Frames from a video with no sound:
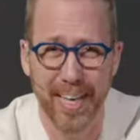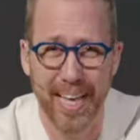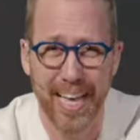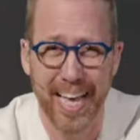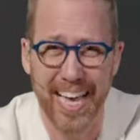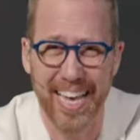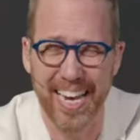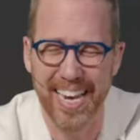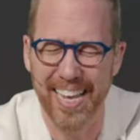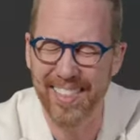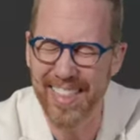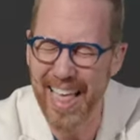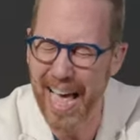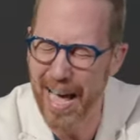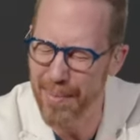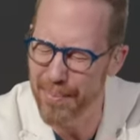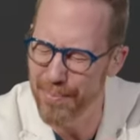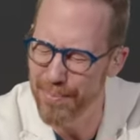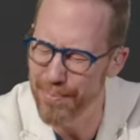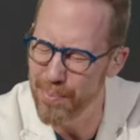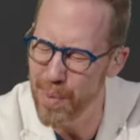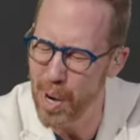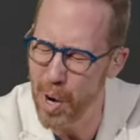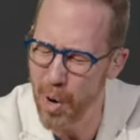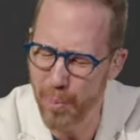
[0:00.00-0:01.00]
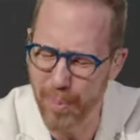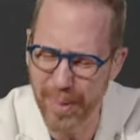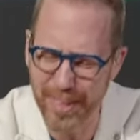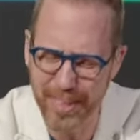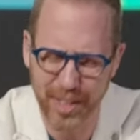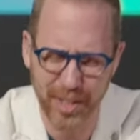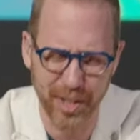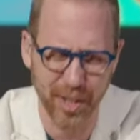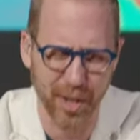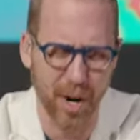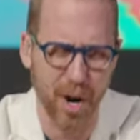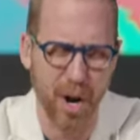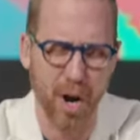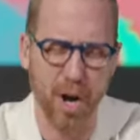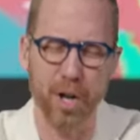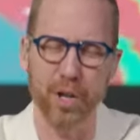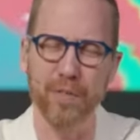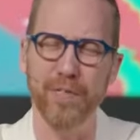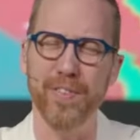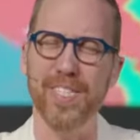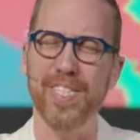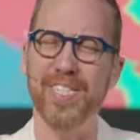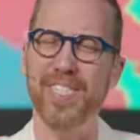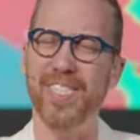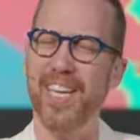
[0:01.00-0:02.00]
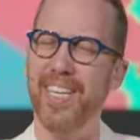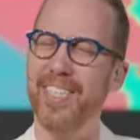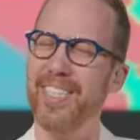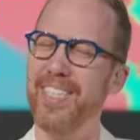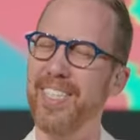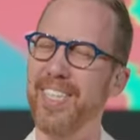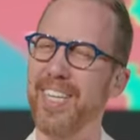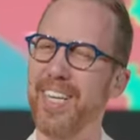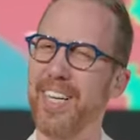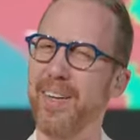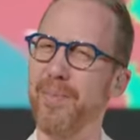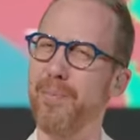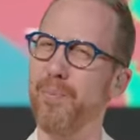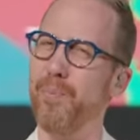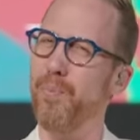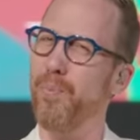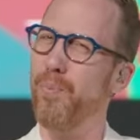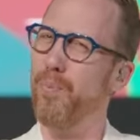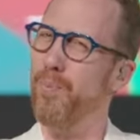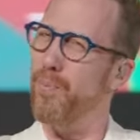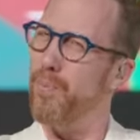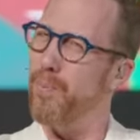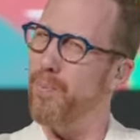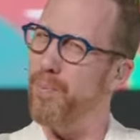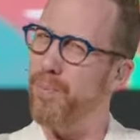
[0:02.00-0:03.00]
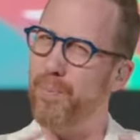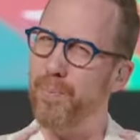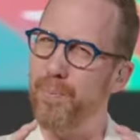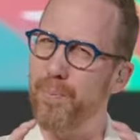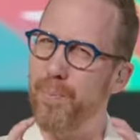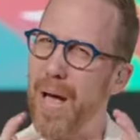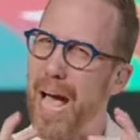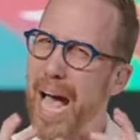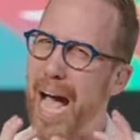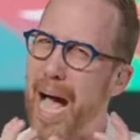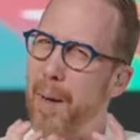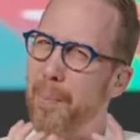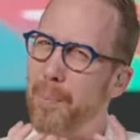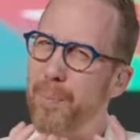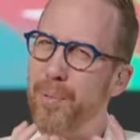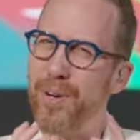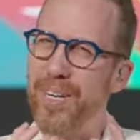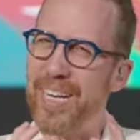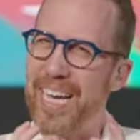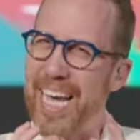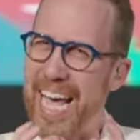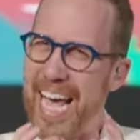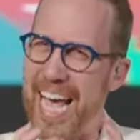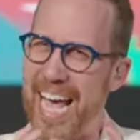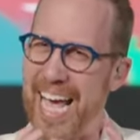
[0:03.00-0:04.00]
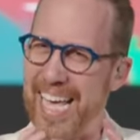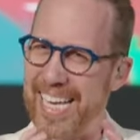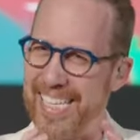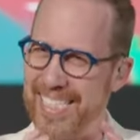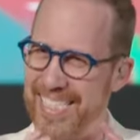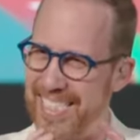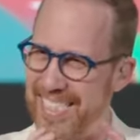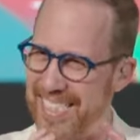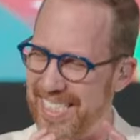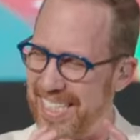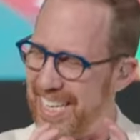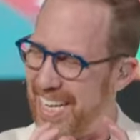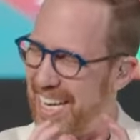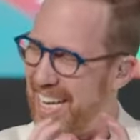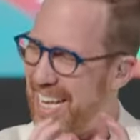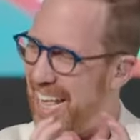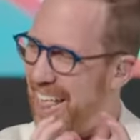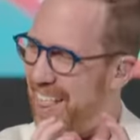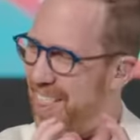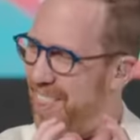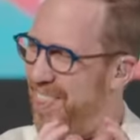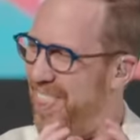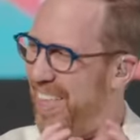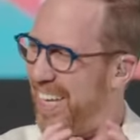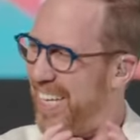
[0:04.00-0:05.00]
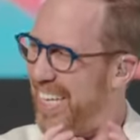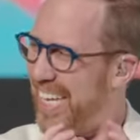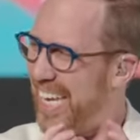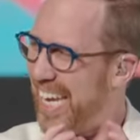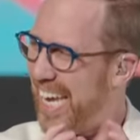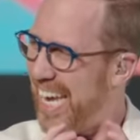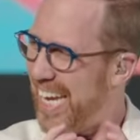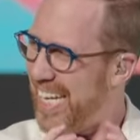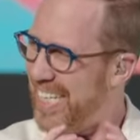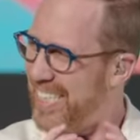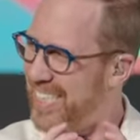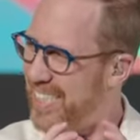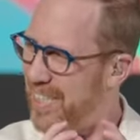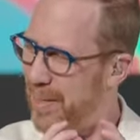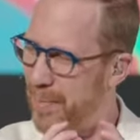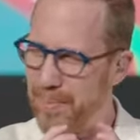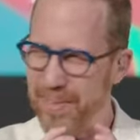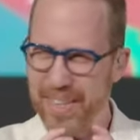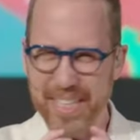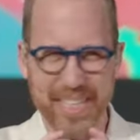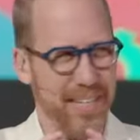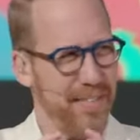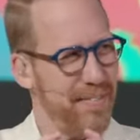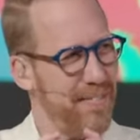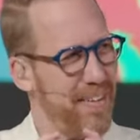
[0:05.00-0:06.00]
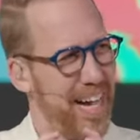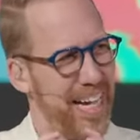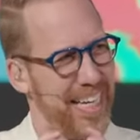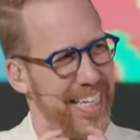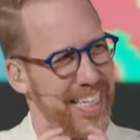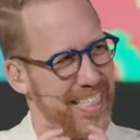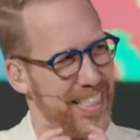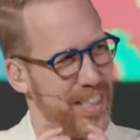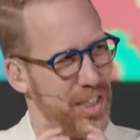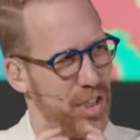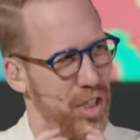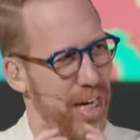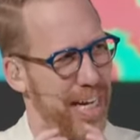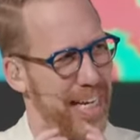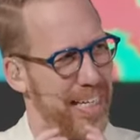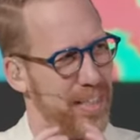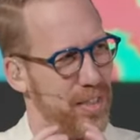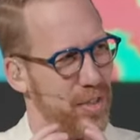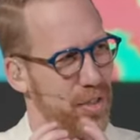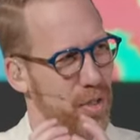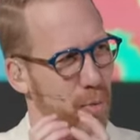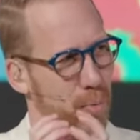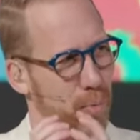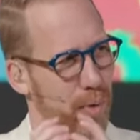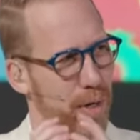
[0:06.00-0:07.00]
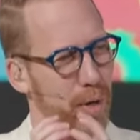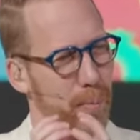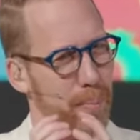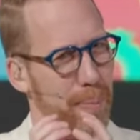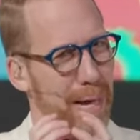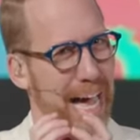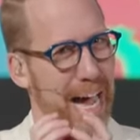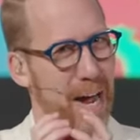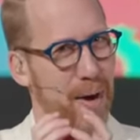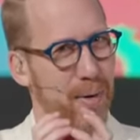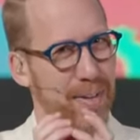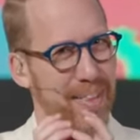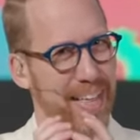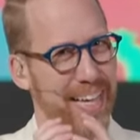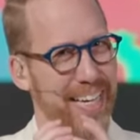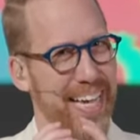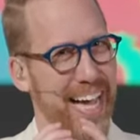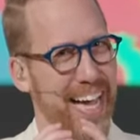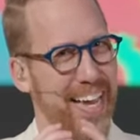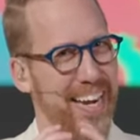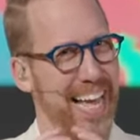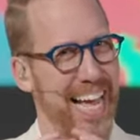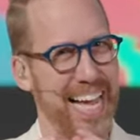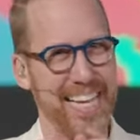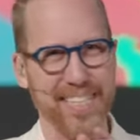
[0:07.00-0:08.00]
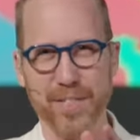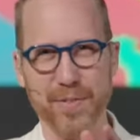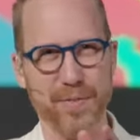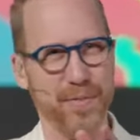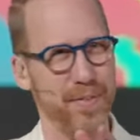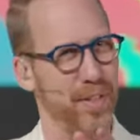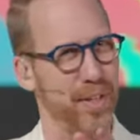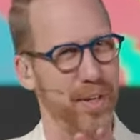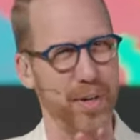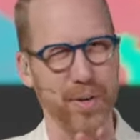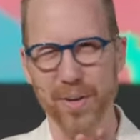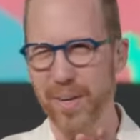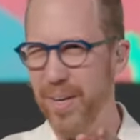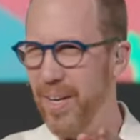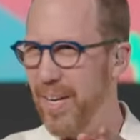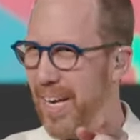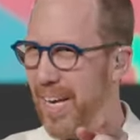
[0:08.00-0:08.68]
And in that moment, you're all of a sudden going to apprehend the kingdom, the divine exchange, the real power that God has for you.